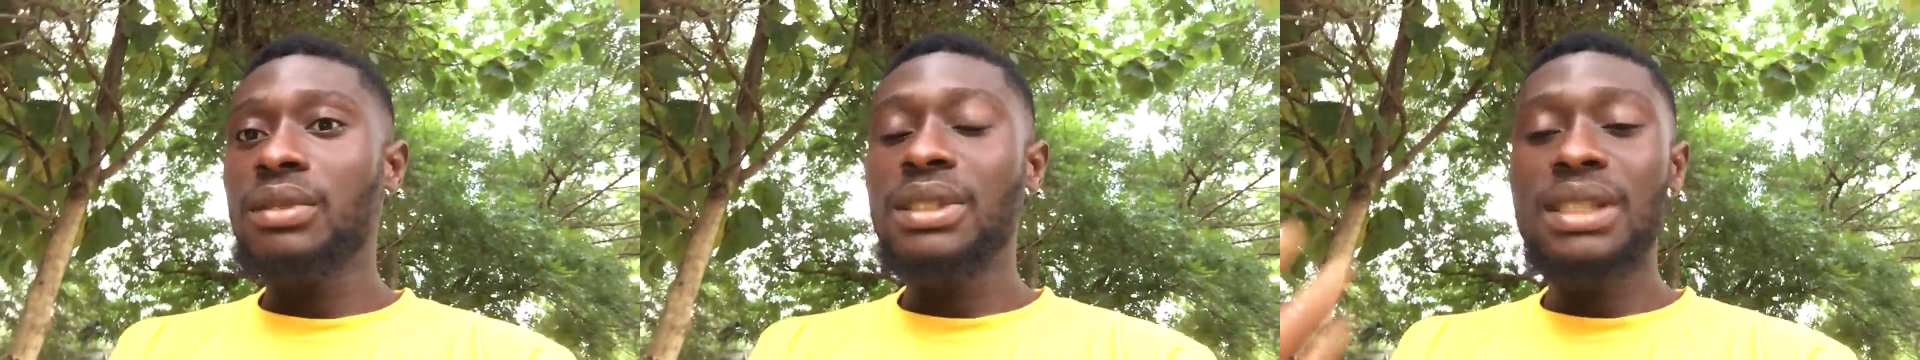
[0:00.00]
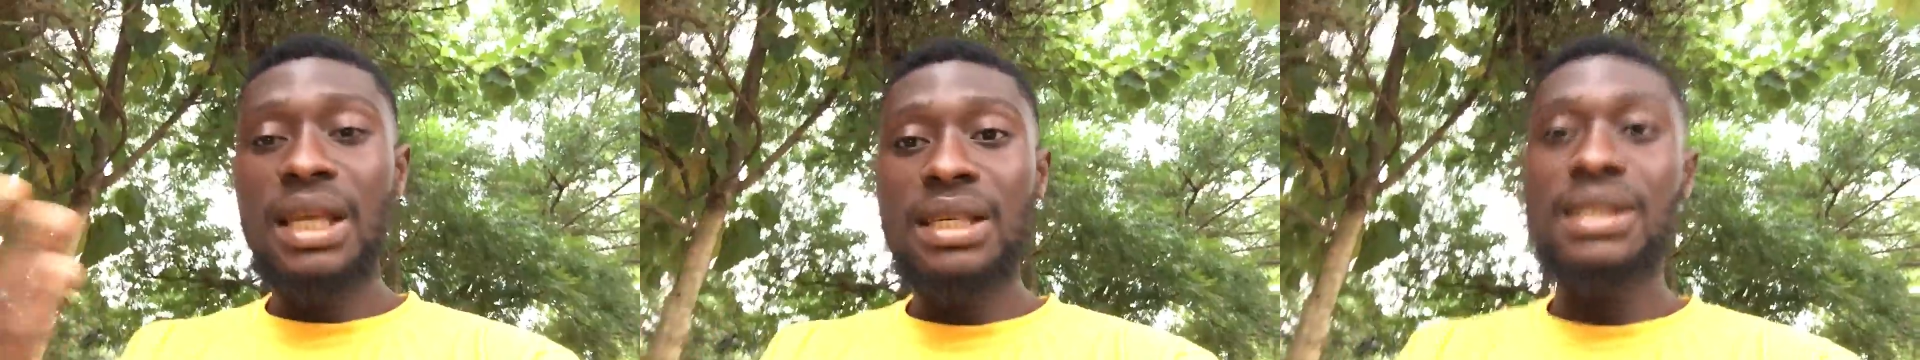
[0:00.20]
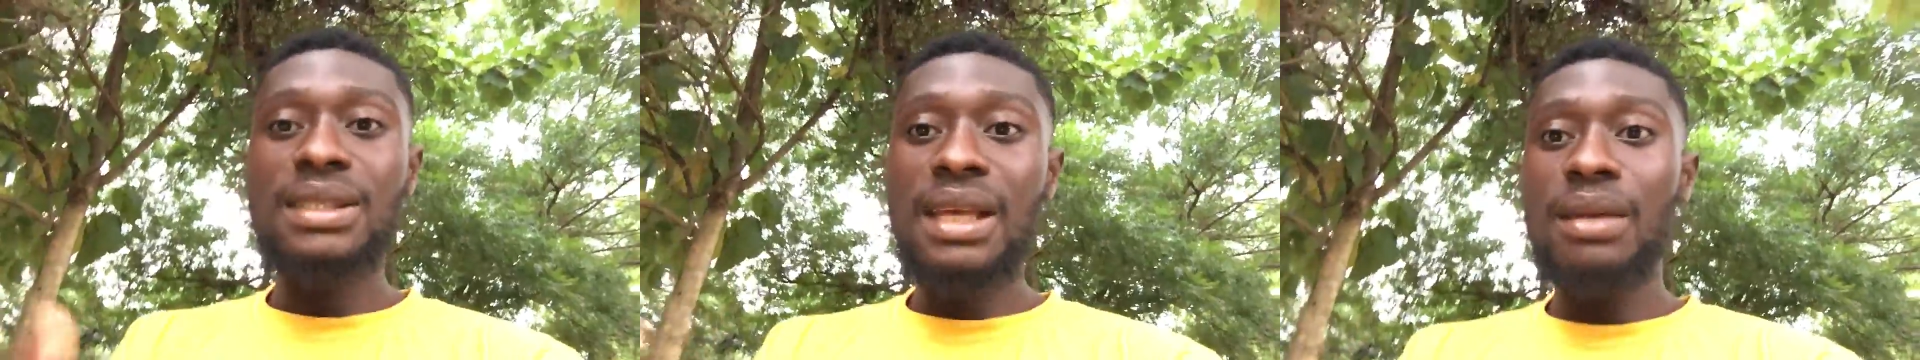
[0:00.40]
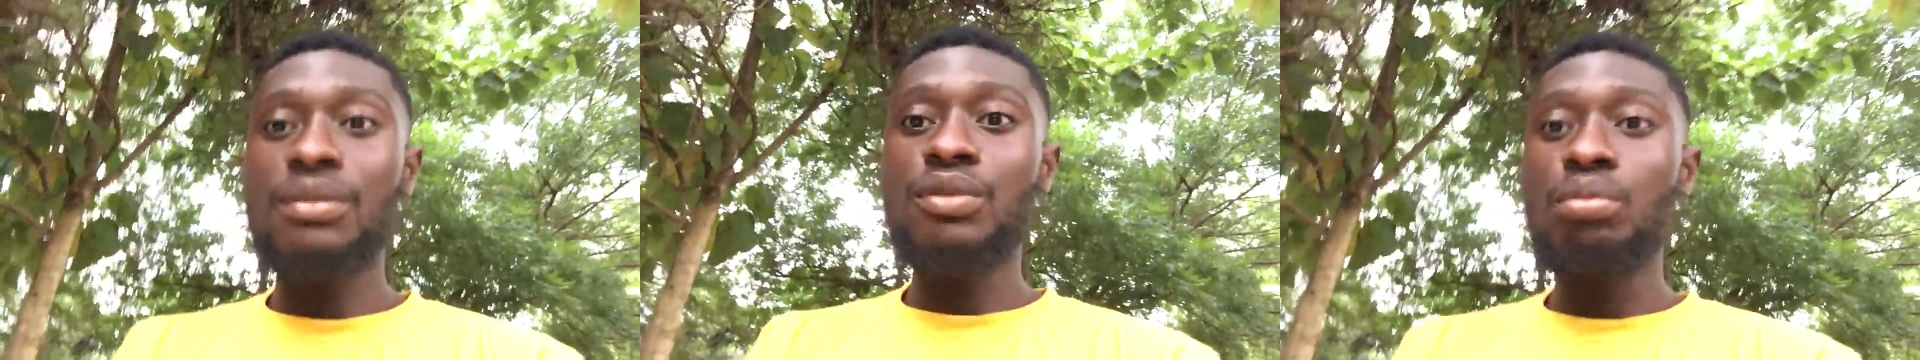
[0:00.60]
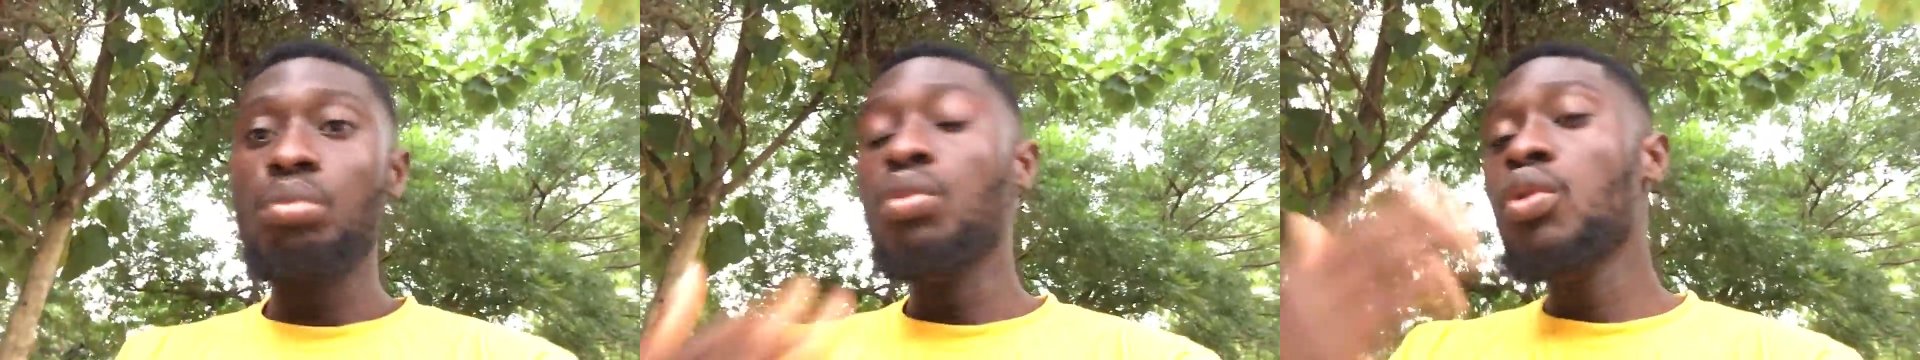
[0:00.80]
take
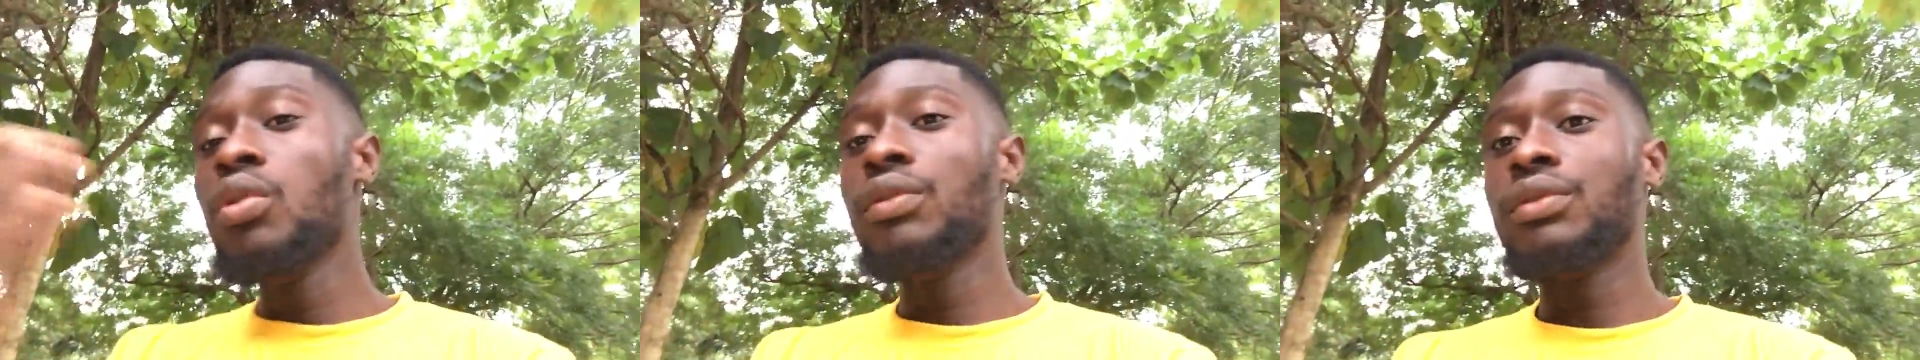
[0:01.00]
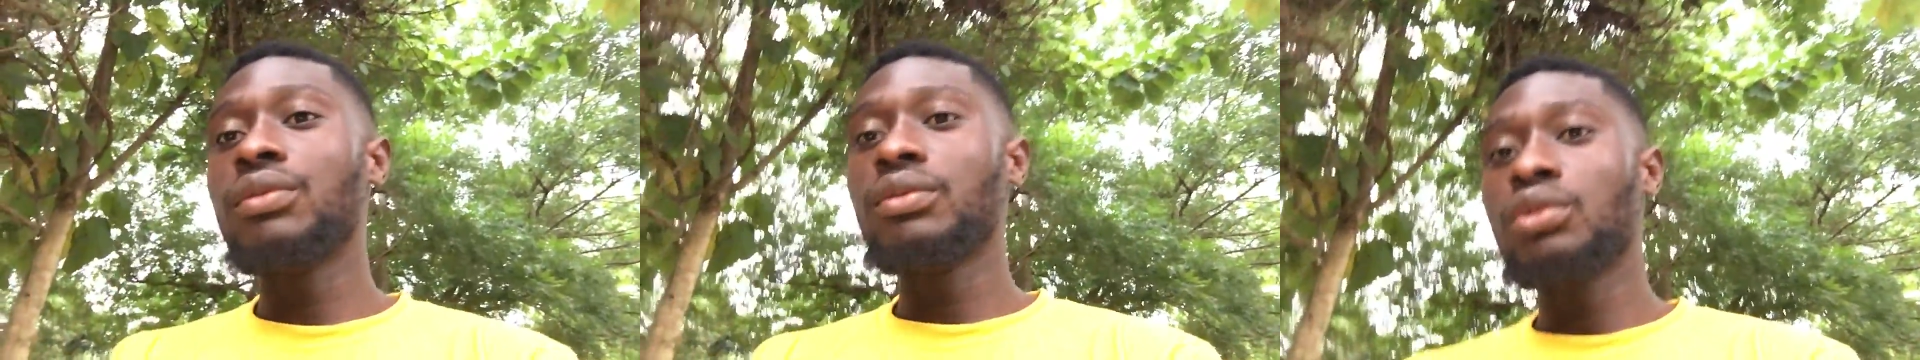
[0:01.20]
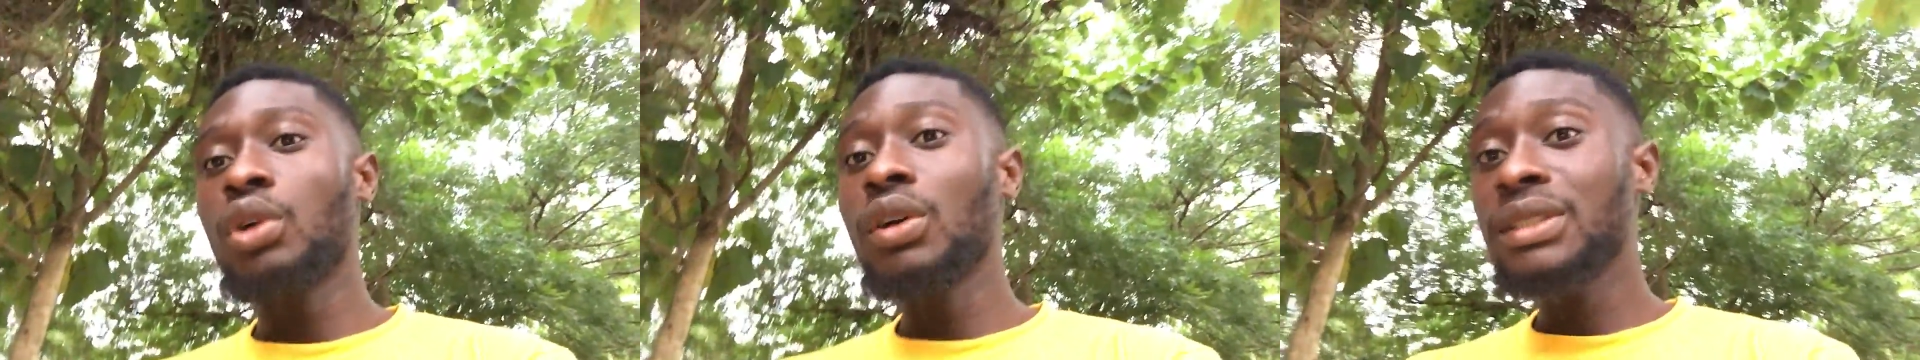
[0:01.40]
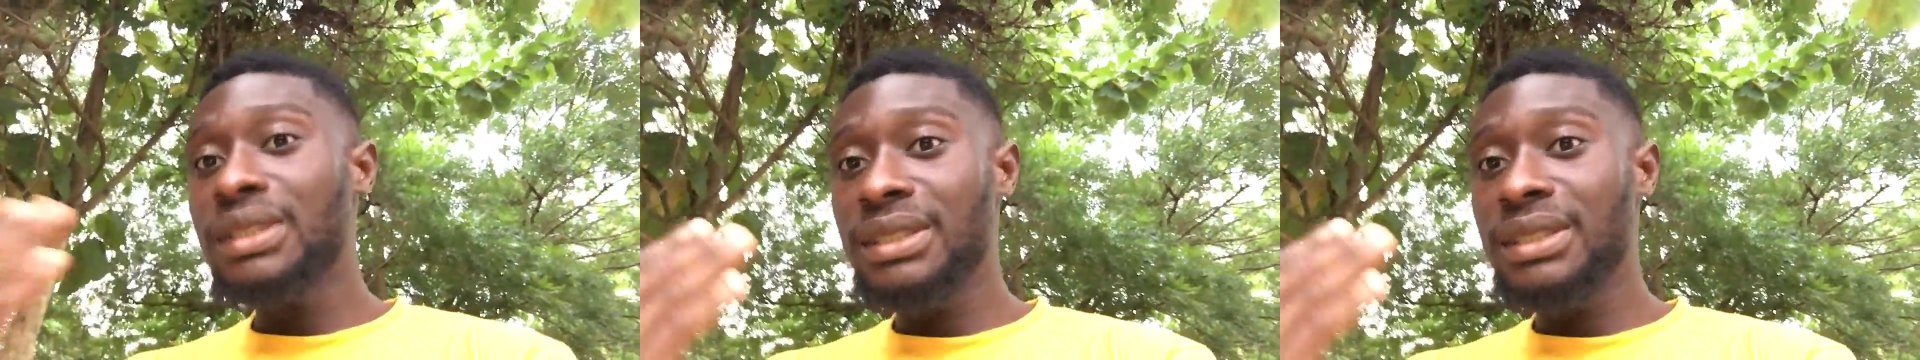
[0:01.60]
steps move don't